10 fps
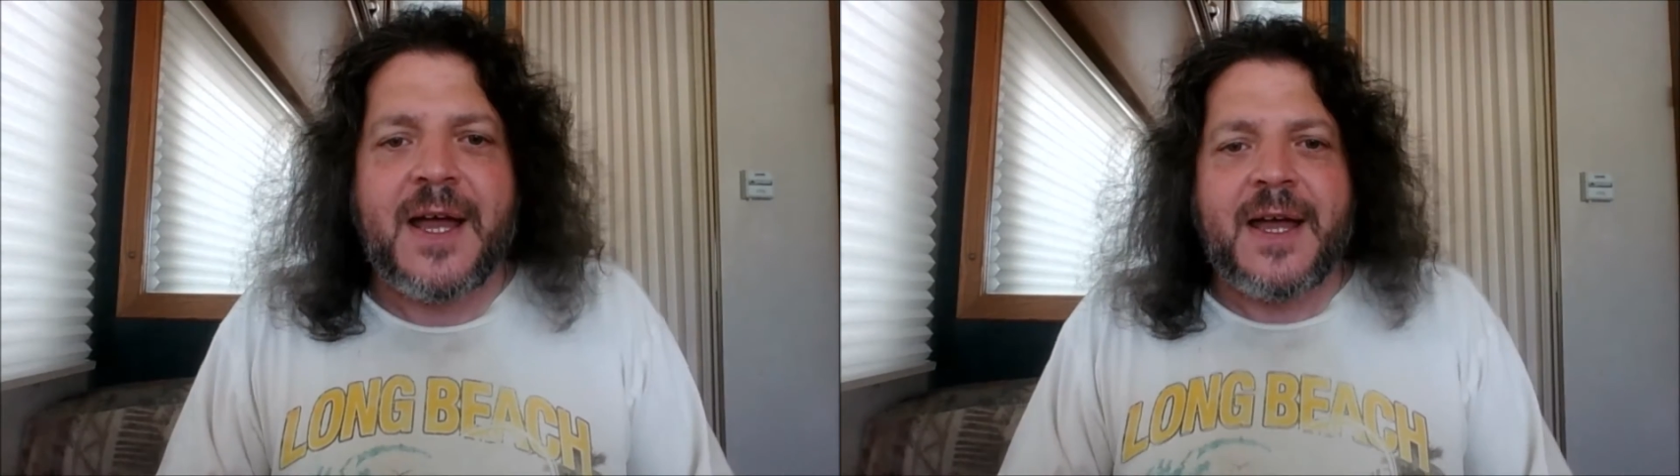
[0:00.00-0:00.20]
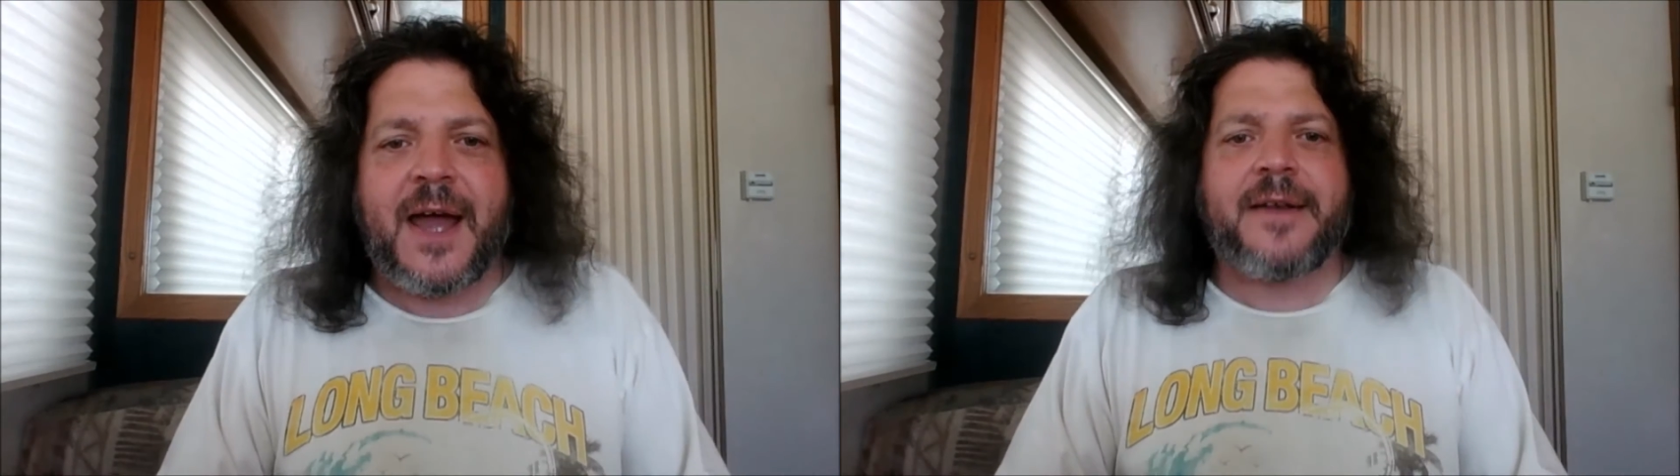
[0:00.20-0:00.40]

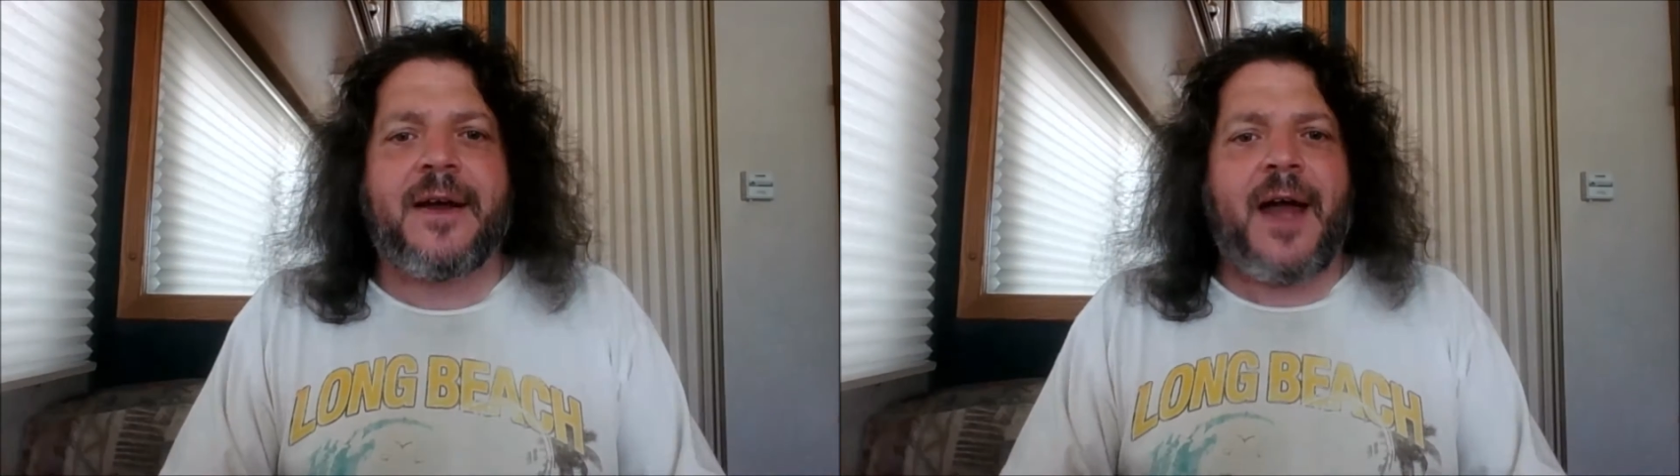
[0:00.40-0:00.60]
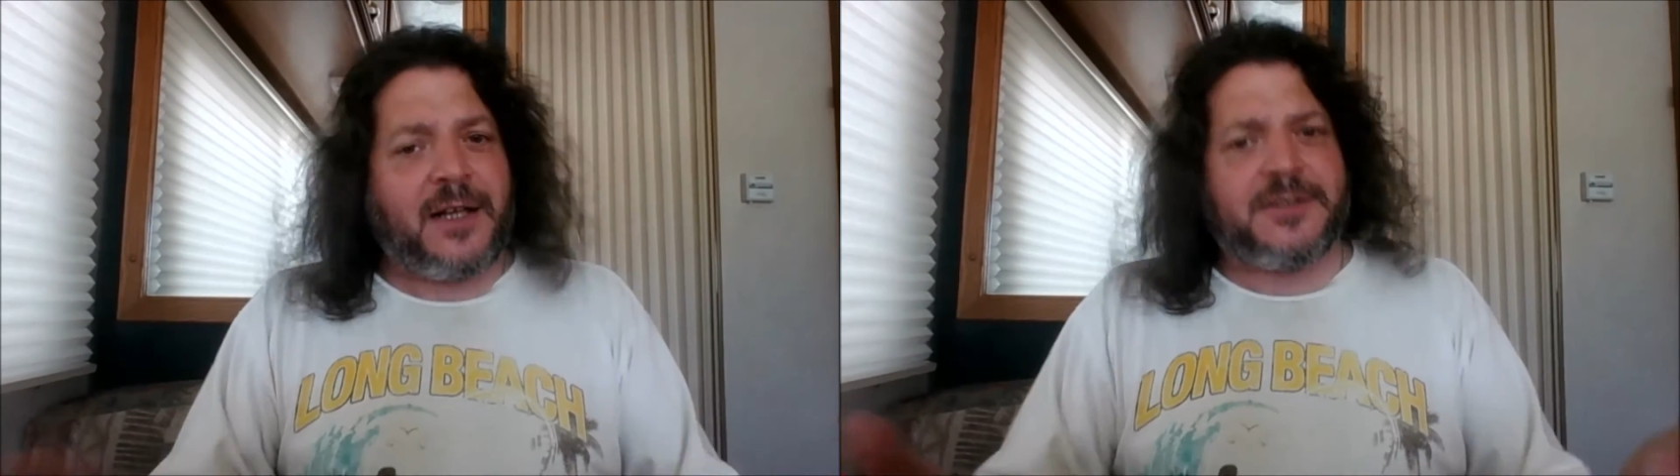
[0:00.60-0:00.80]
And
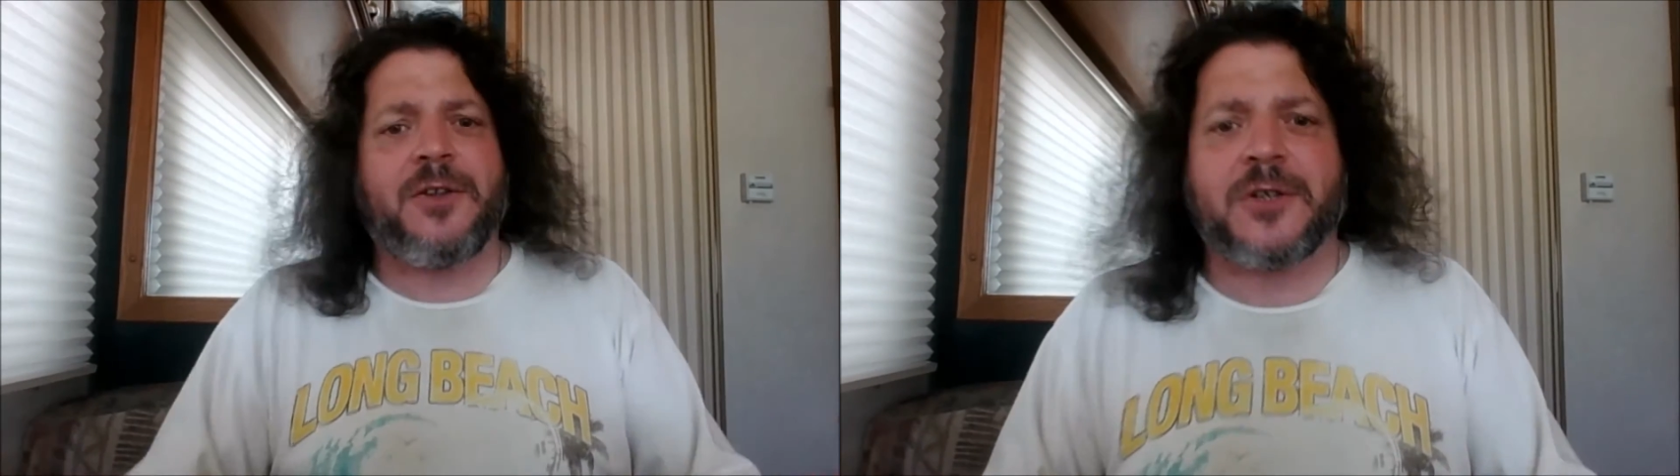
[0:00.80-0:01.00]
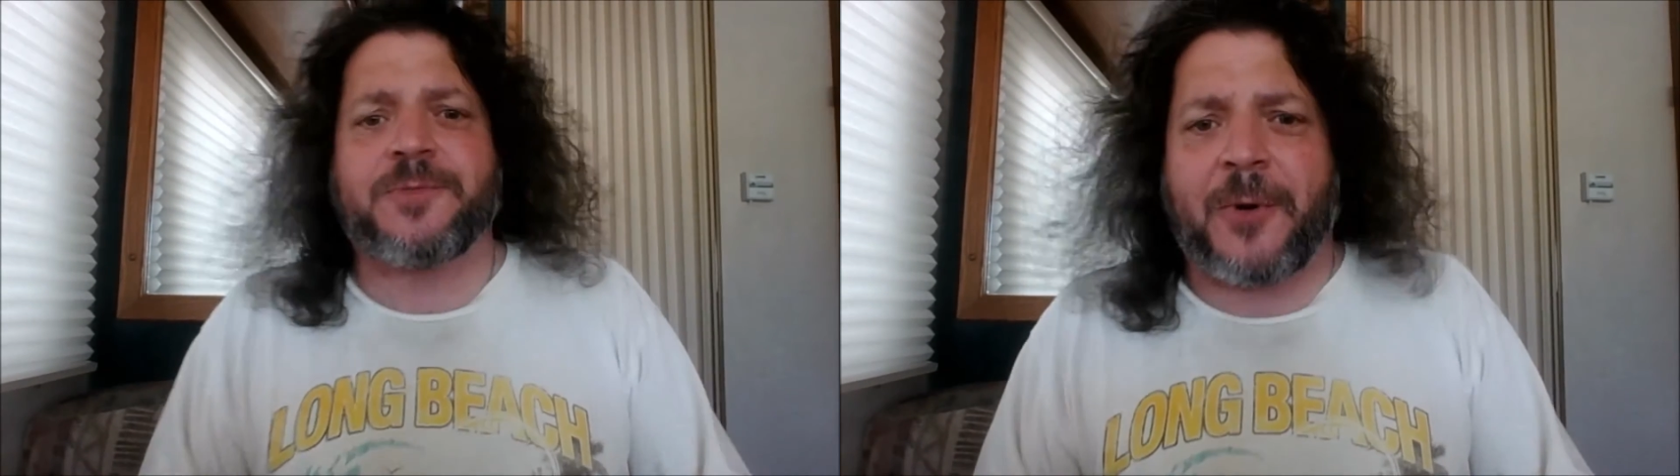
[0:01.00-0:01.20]
actually it
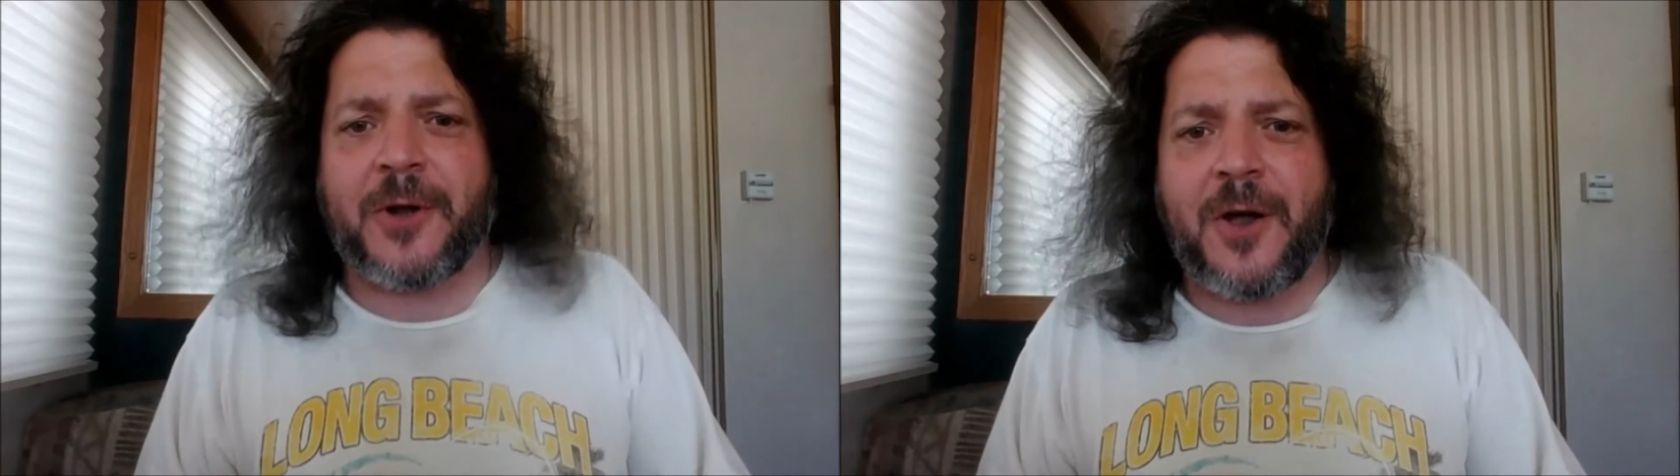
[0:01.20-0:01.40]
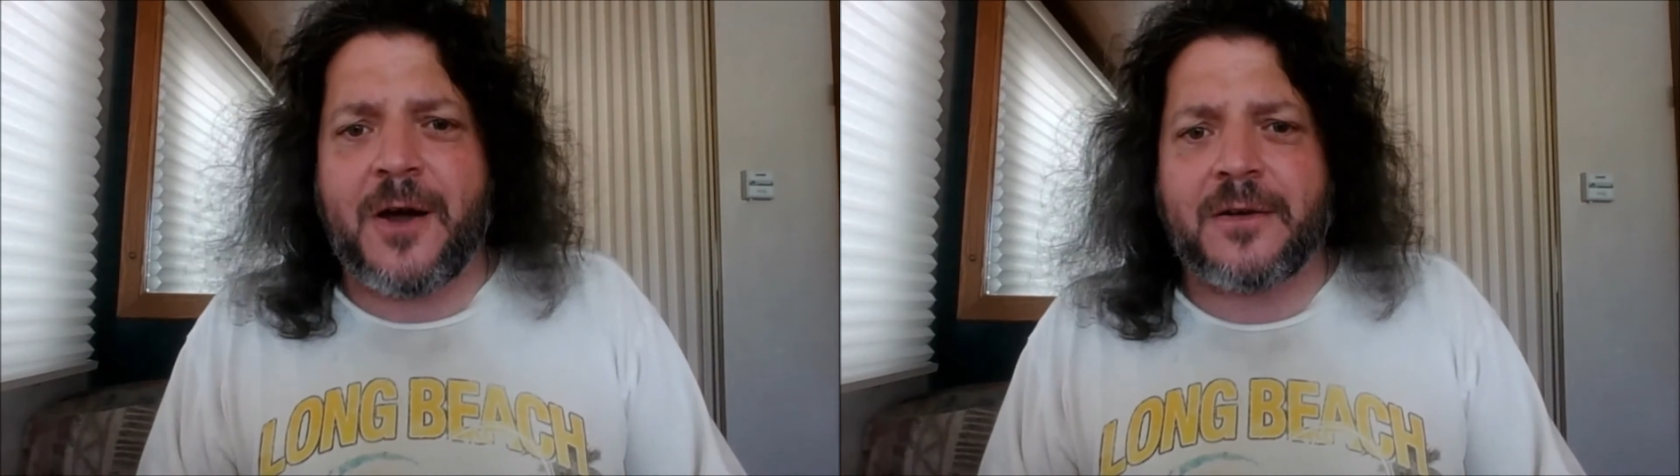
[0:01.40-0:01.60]
looks pretty
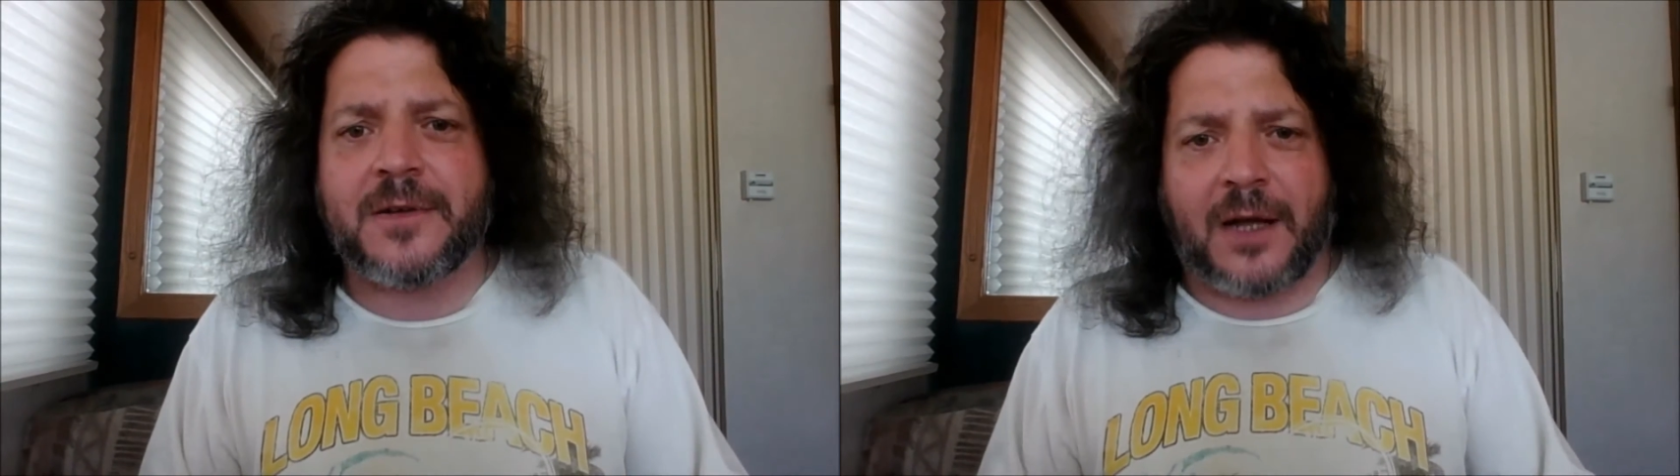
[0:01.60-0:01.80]
good.